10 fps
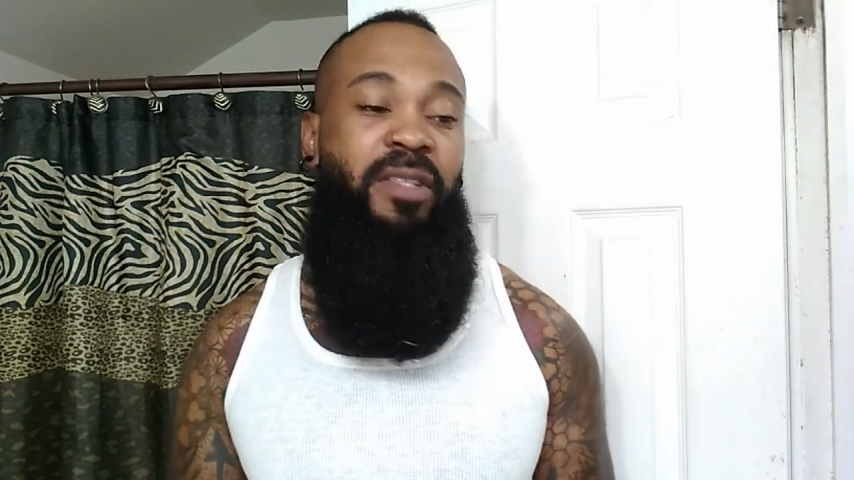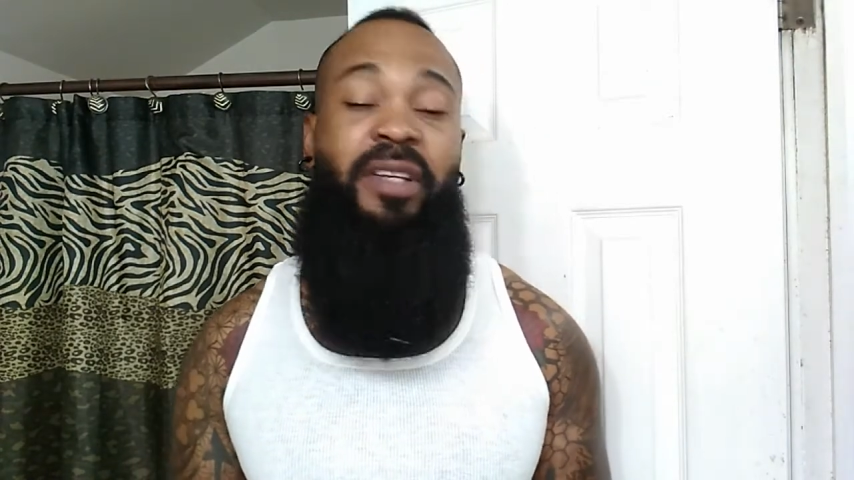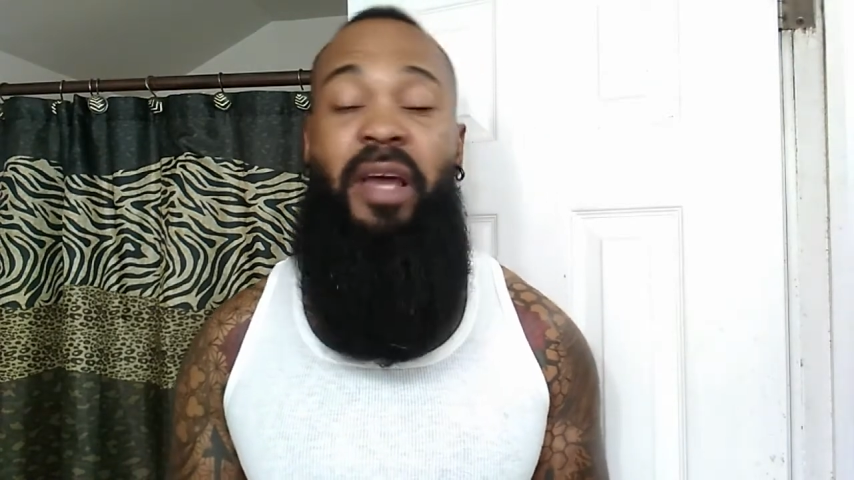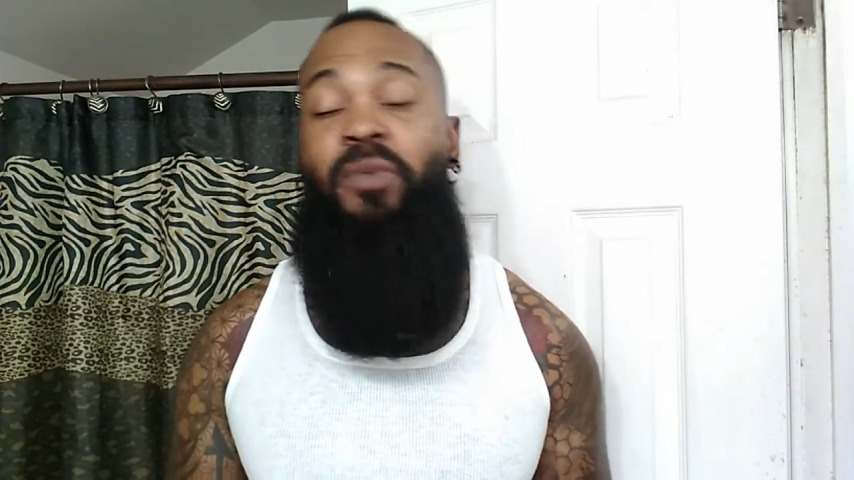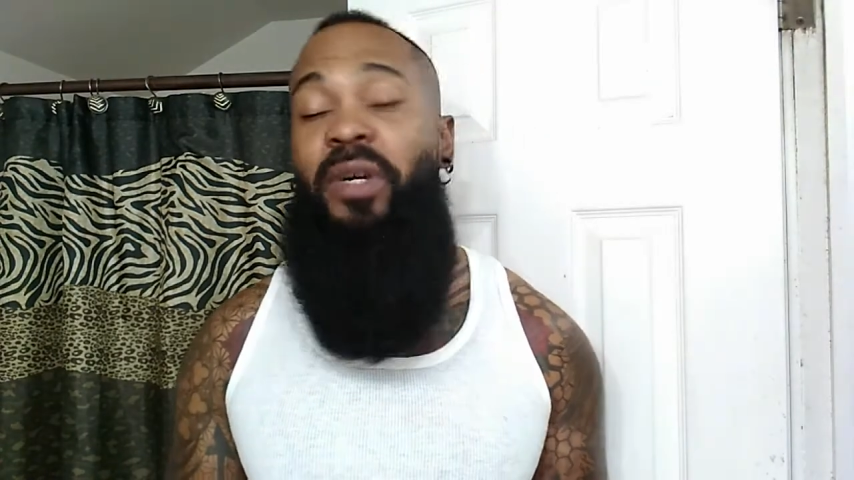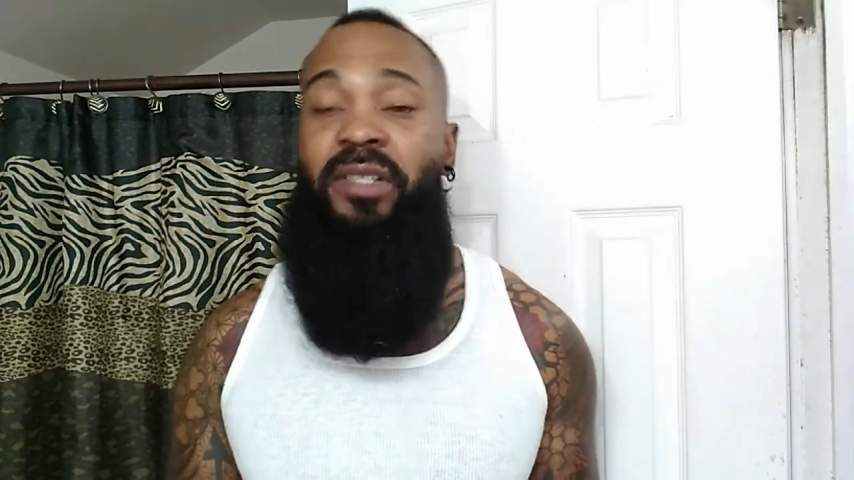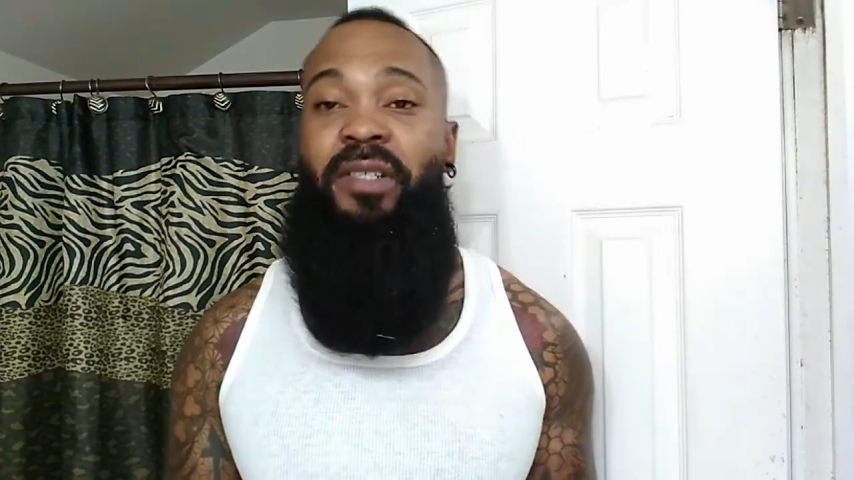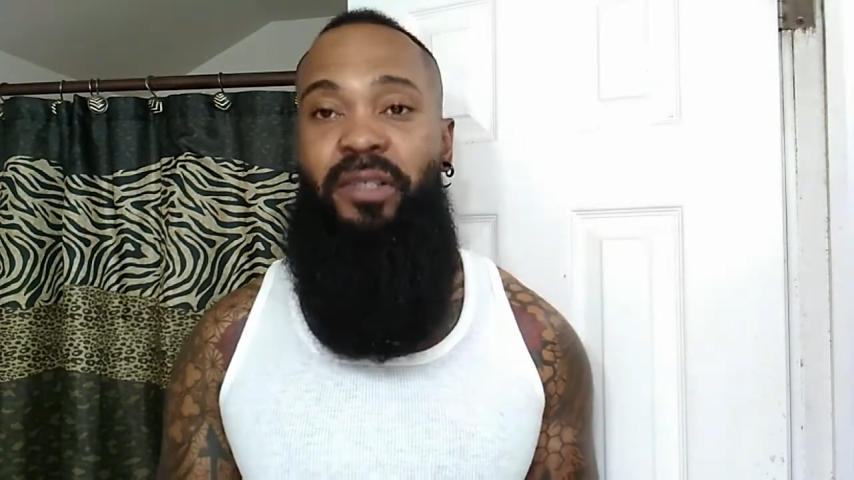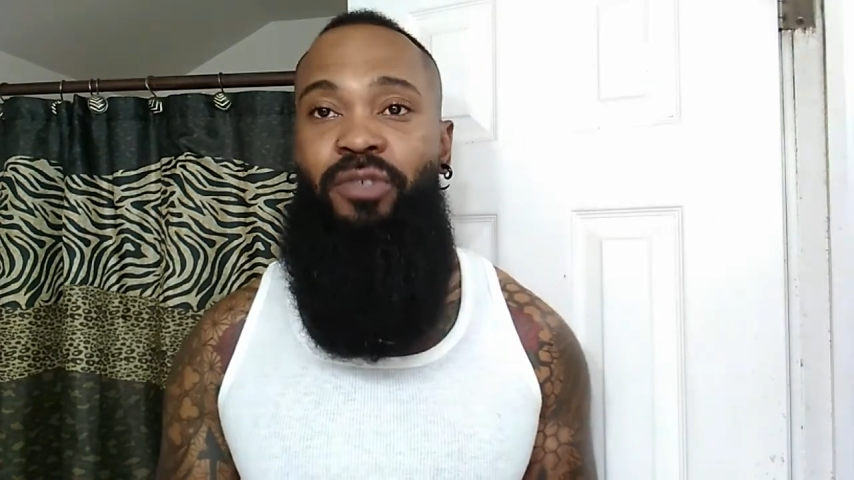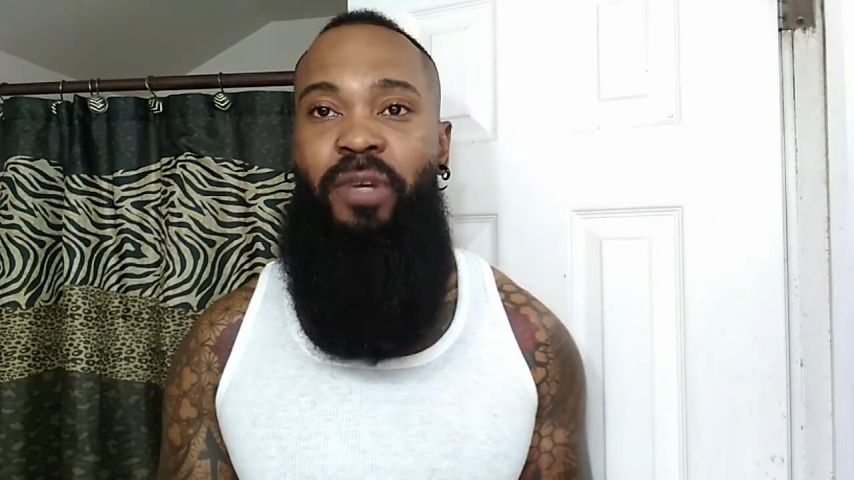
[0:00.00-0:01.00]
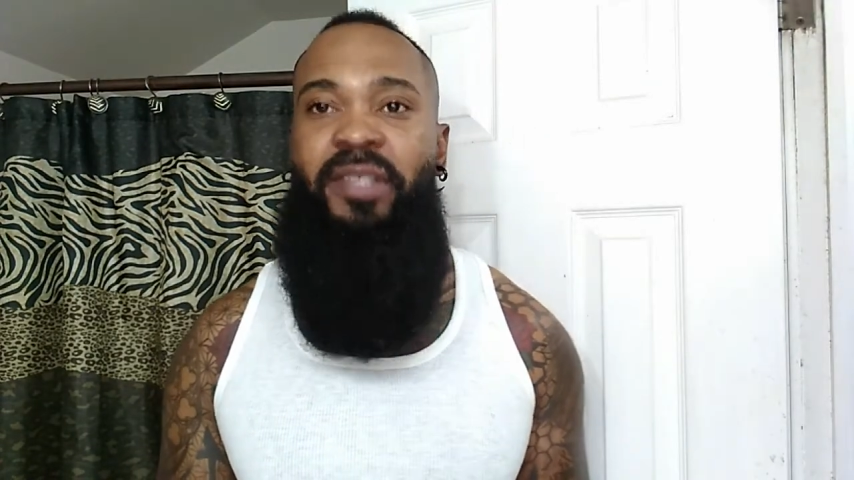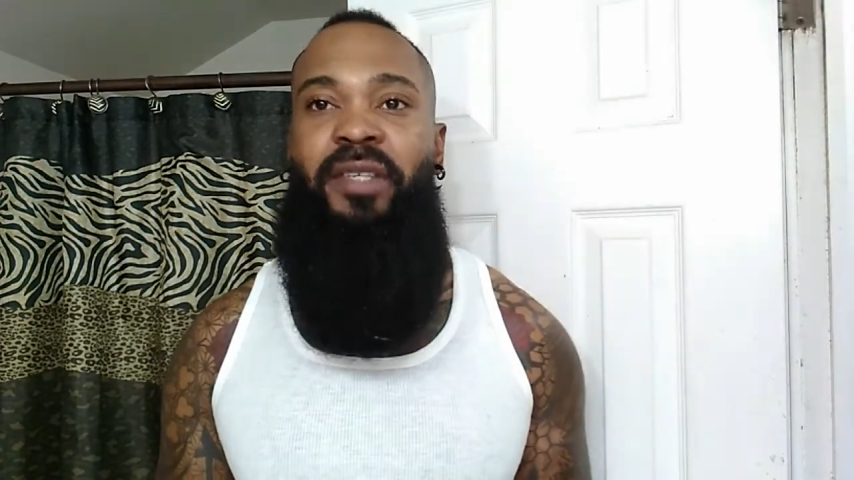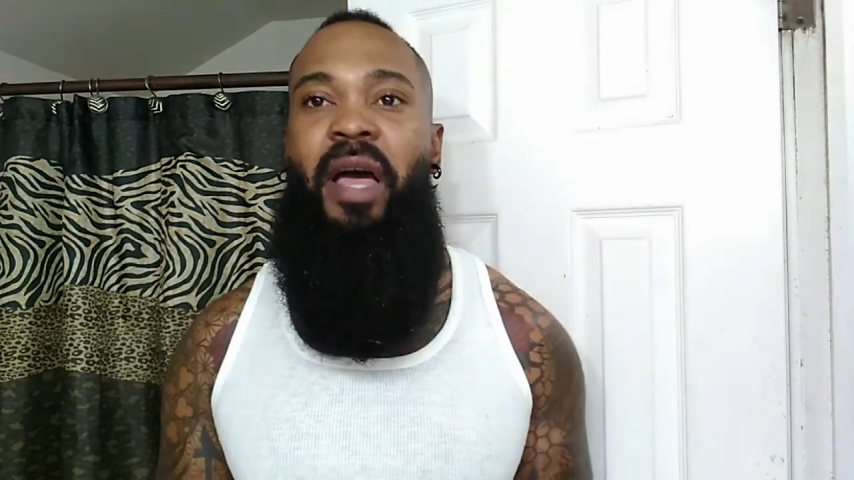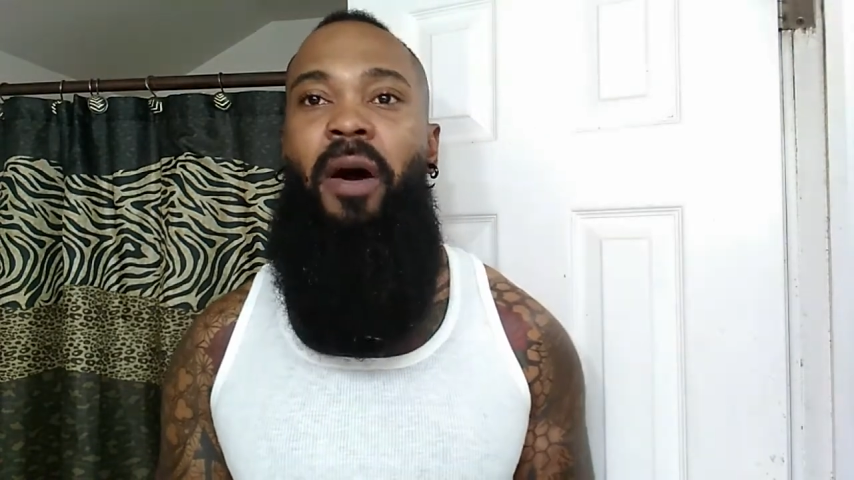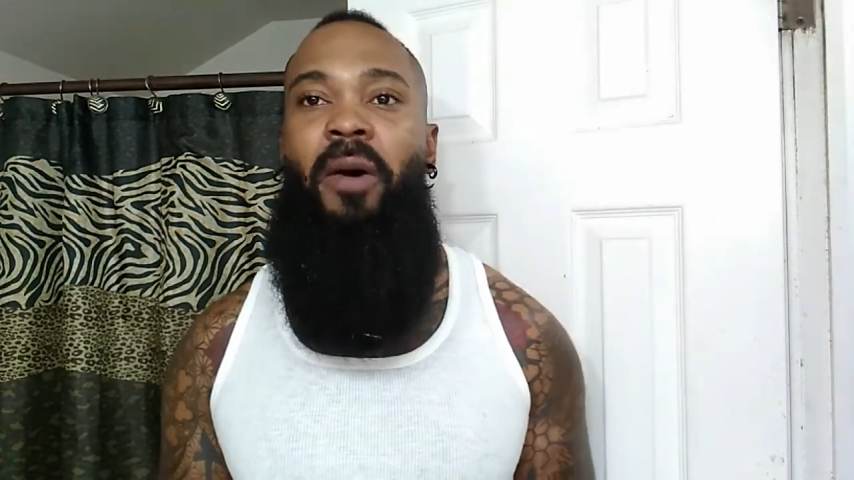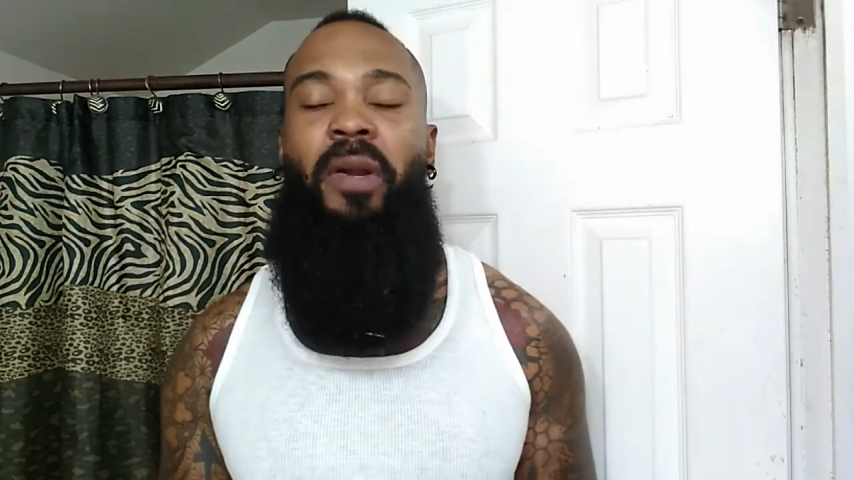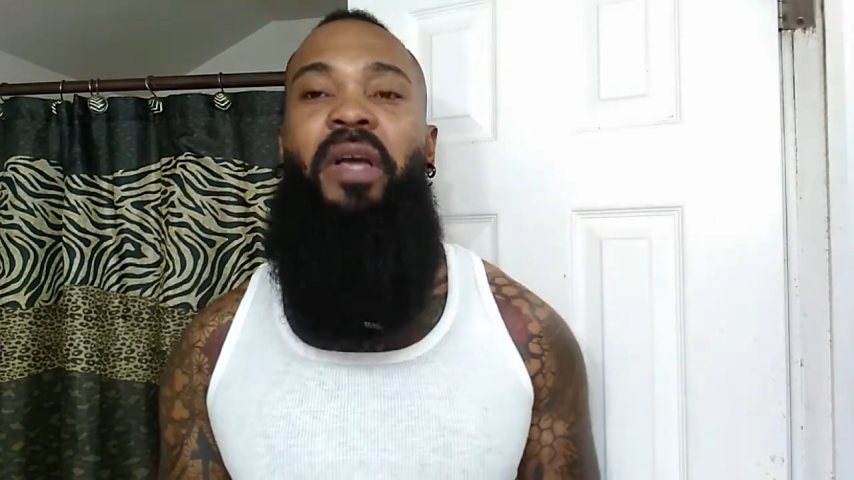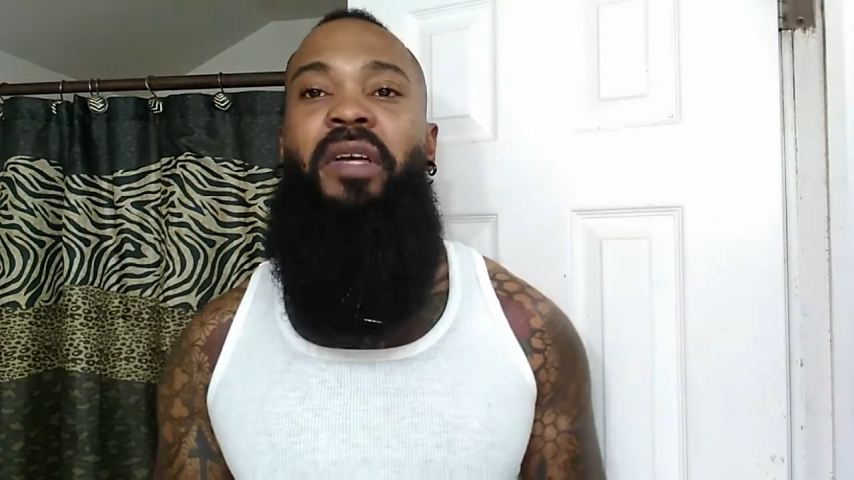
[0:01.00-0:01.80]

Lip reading: And I was a little stressed out.